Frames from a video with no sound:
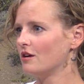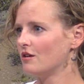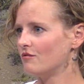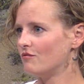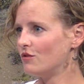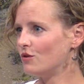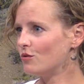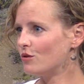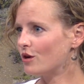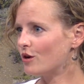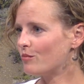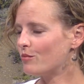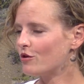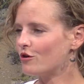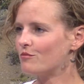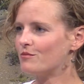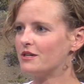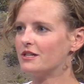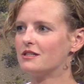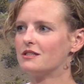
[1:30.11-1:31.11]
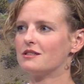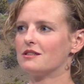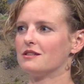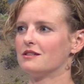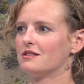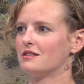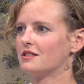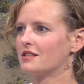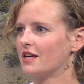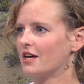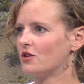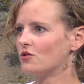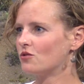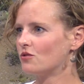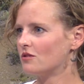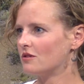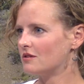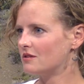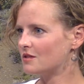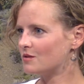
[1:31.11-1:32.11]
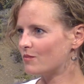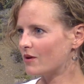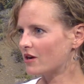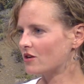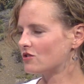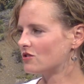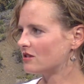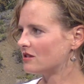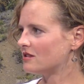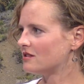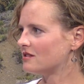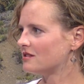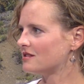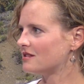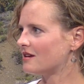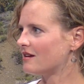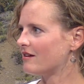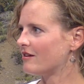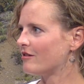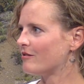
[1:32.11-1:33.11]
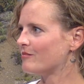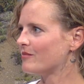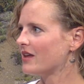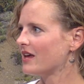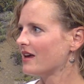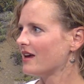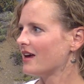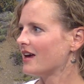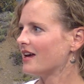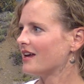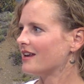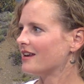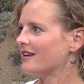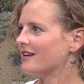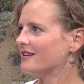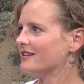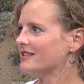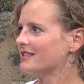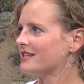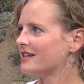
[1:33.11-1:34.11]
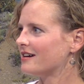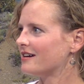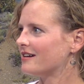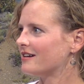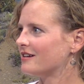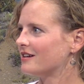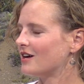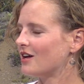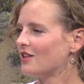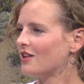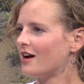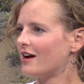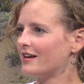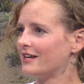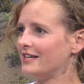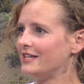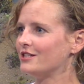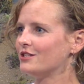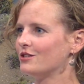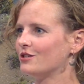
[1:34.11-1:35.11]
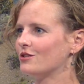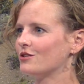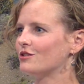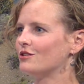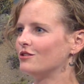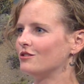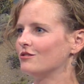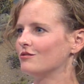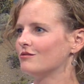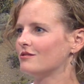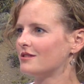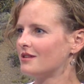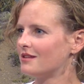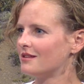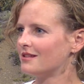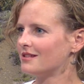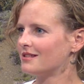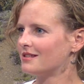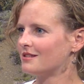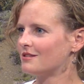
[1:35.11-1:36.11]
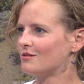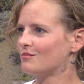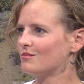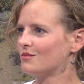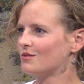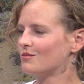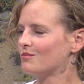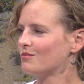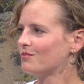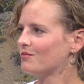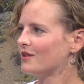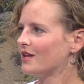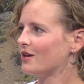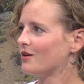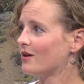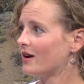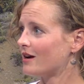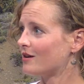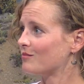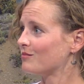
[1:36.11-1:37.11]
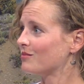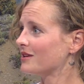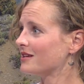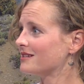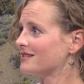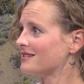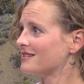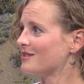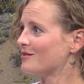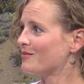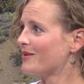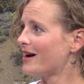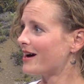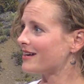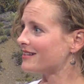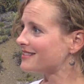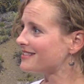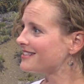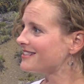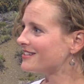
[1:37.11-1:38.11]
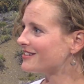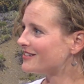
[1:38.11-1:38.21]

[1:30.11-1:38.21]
view their permits and schedule inspections, and is a lot easier to use than the systems that you had in place in the past. So.